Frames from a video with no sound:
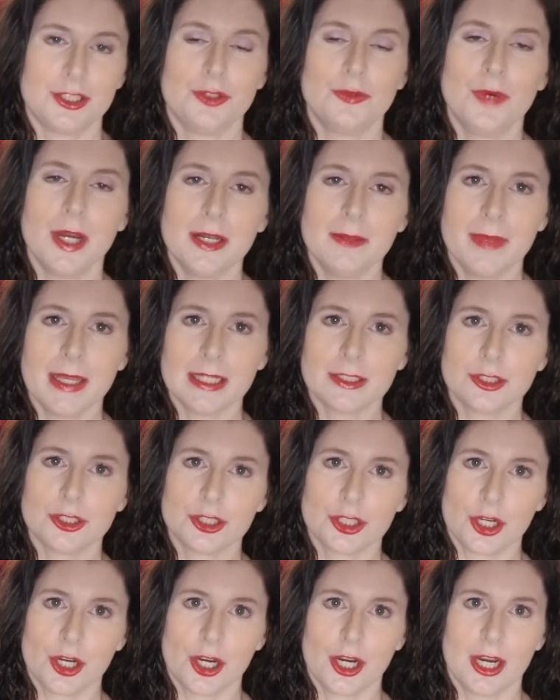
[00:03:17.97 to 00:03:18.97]
You want to make
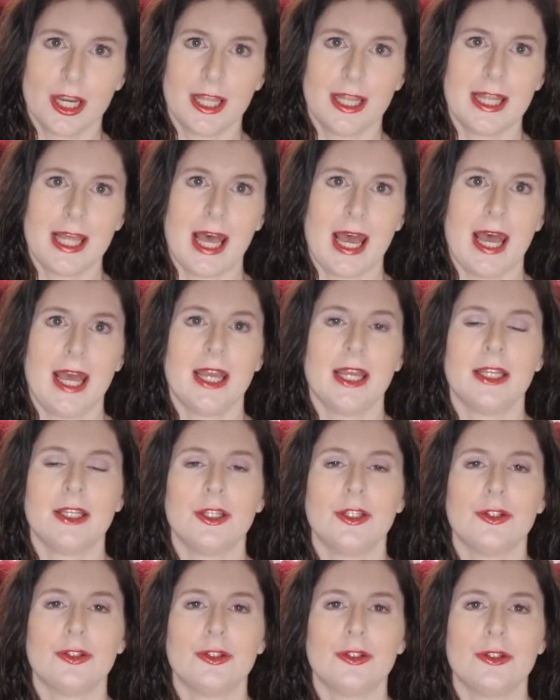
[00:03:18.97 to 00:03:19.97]
sure that
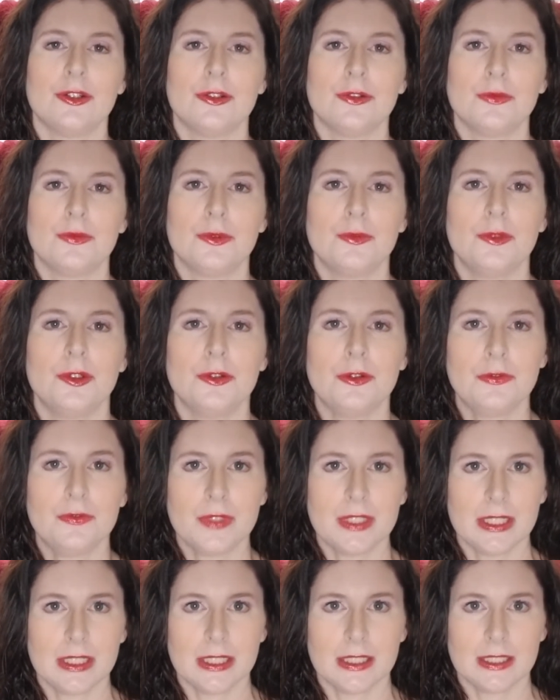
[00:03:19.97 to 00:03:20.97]
you're
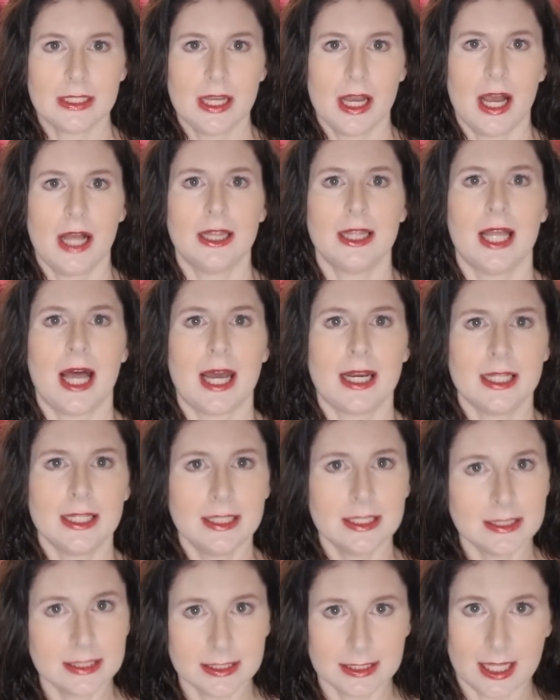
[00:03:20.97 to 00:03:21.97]
removing a lot of
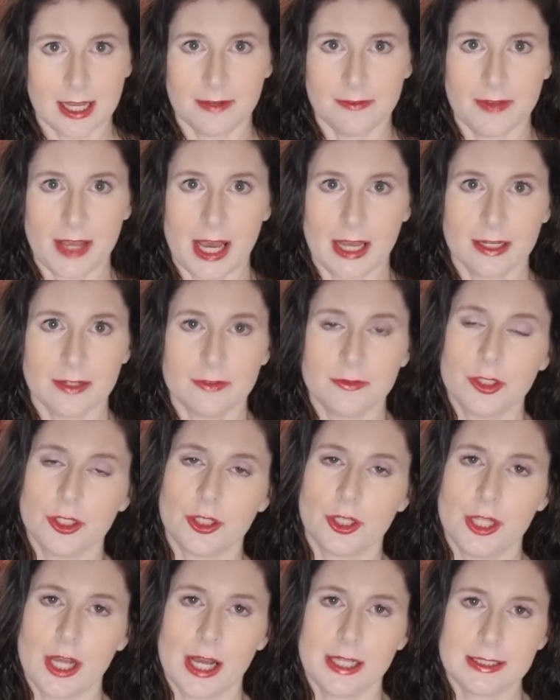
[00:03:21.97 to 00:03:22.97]
this stuff out of your
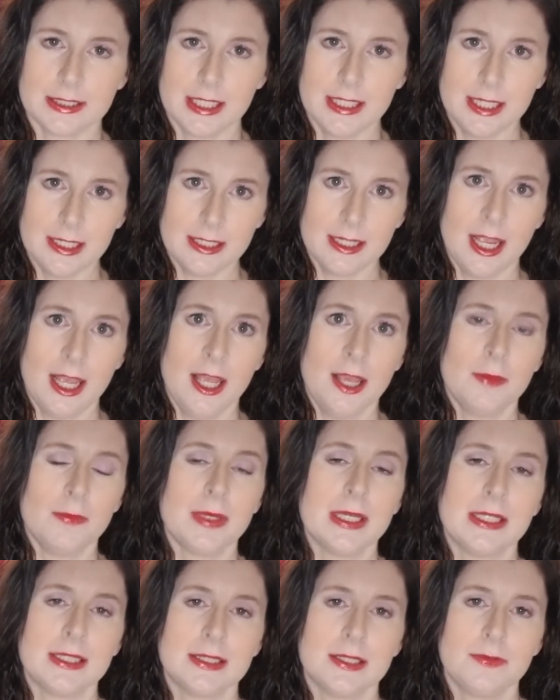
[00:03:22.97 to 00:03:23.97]
closet,
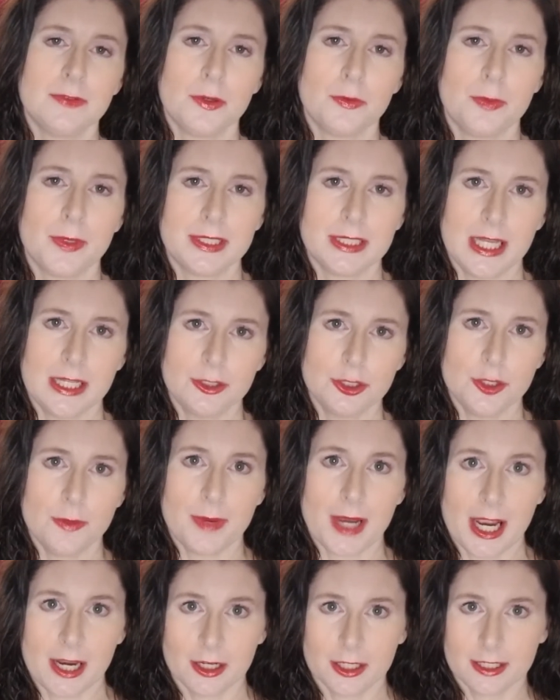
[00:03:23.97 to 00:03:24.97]
because if a potential
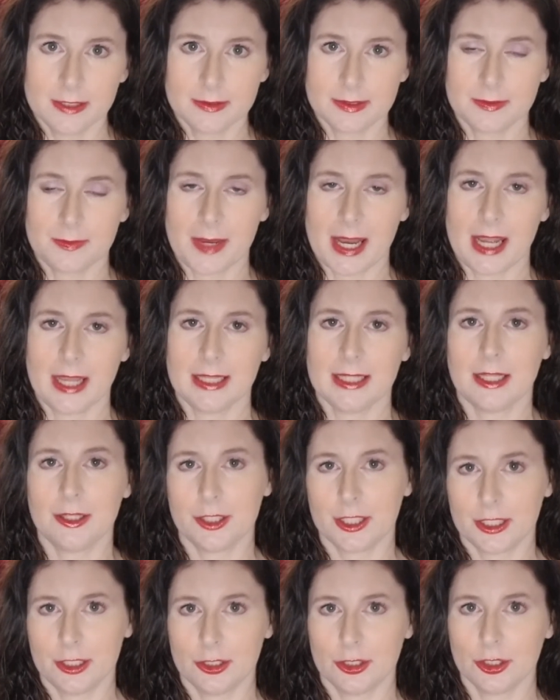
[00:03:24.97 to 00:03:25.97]
buyer comes by and they
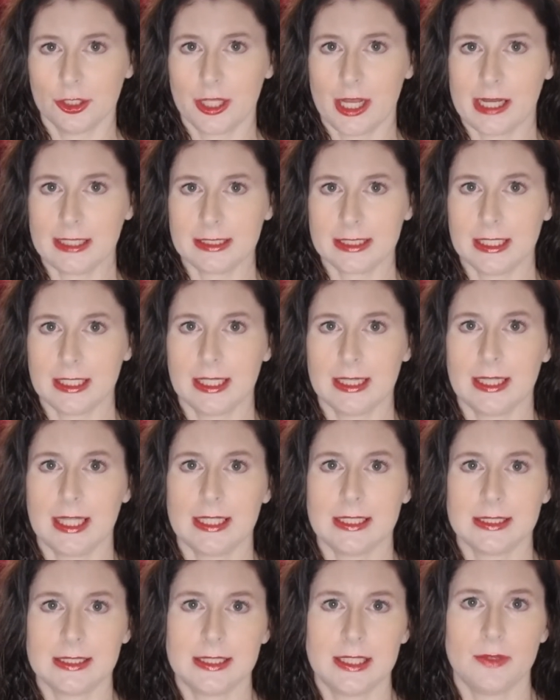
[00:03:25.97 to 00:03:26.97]
look in your closet and
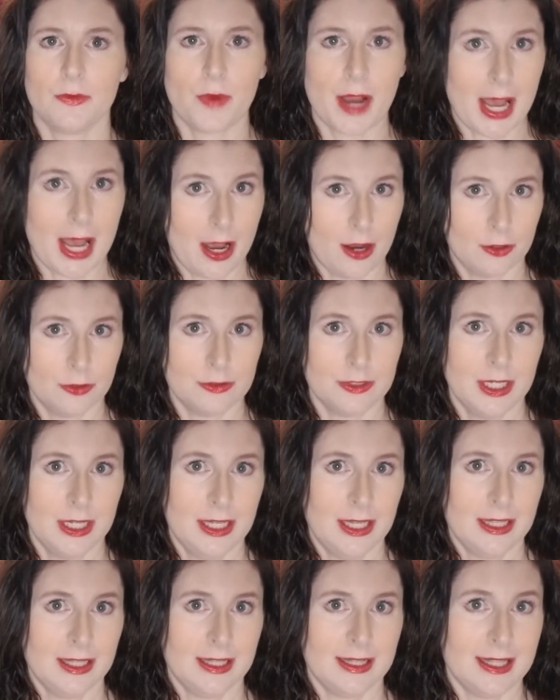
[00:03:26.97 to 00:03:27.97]
they see, wow,
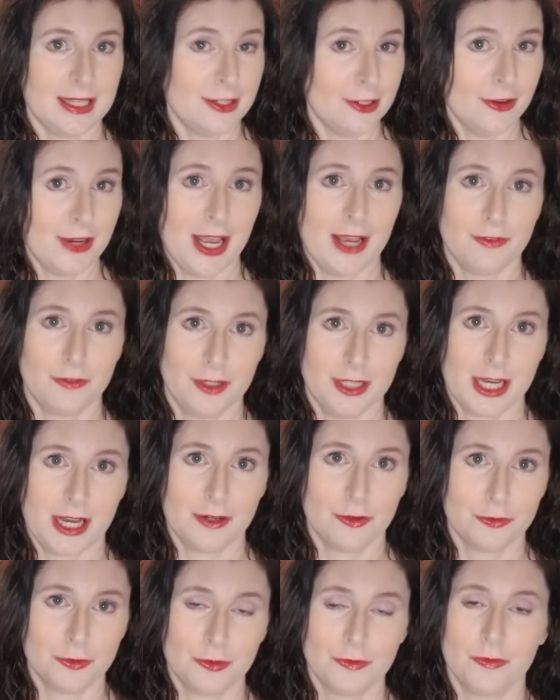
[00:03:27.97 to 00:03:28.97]
they don't have a lot
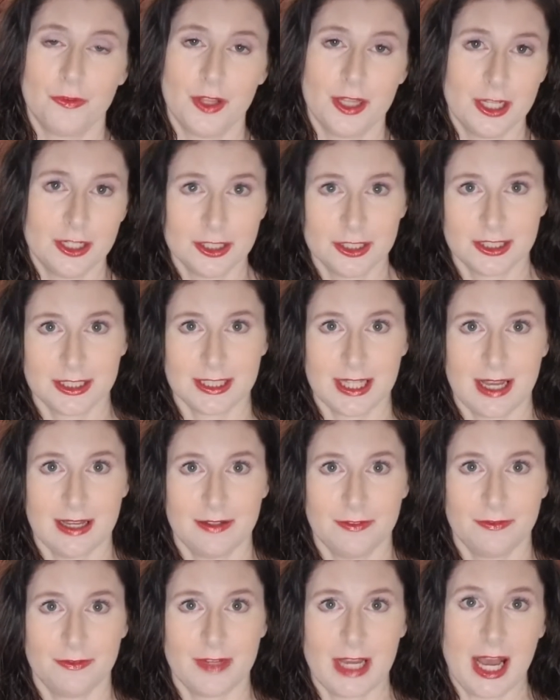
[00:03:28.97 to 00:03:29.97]
of room for their
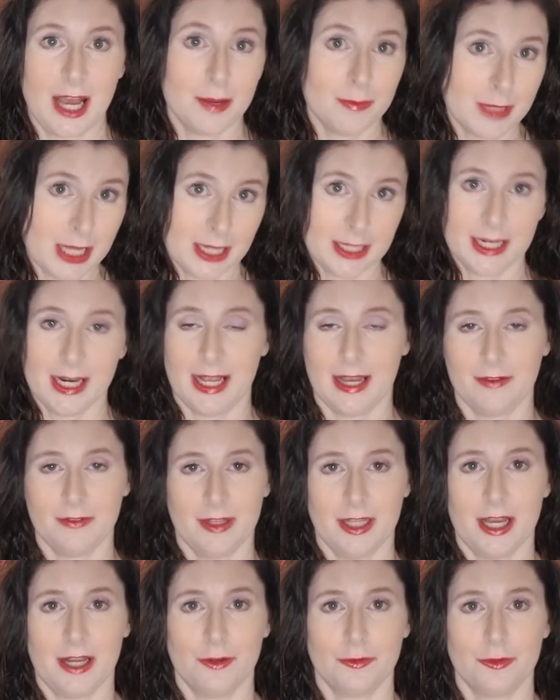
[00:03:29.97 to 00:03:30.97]
stuff, I'm not going to have a
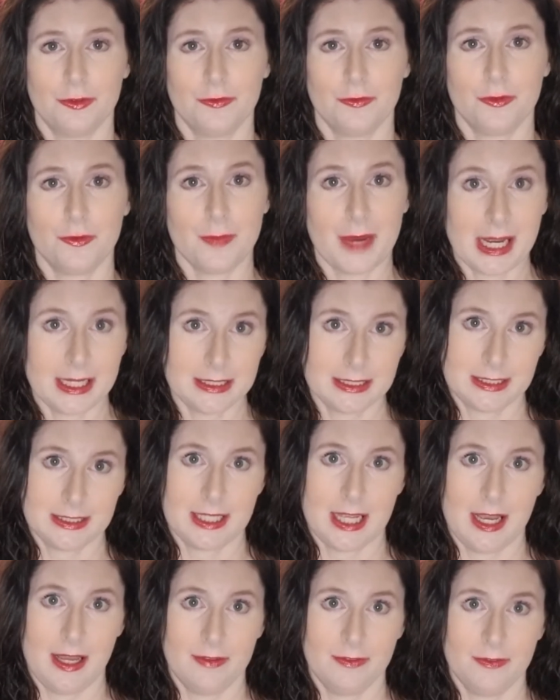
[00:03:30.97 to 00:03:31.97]
lot of room for my
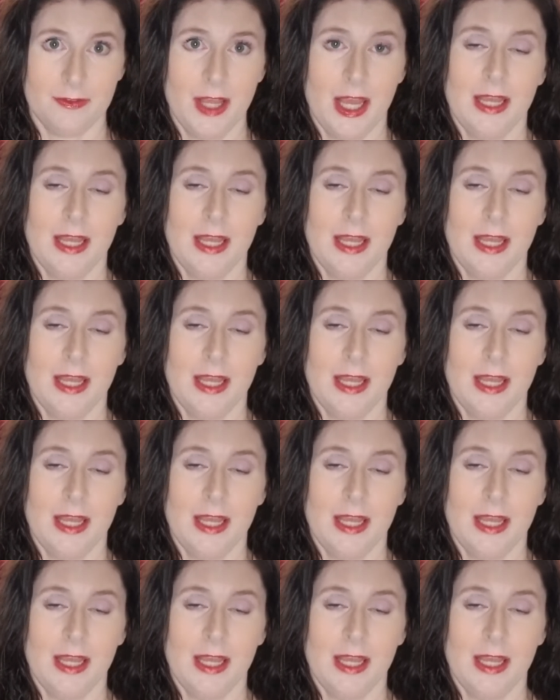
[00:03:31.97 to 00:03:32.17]
stuff.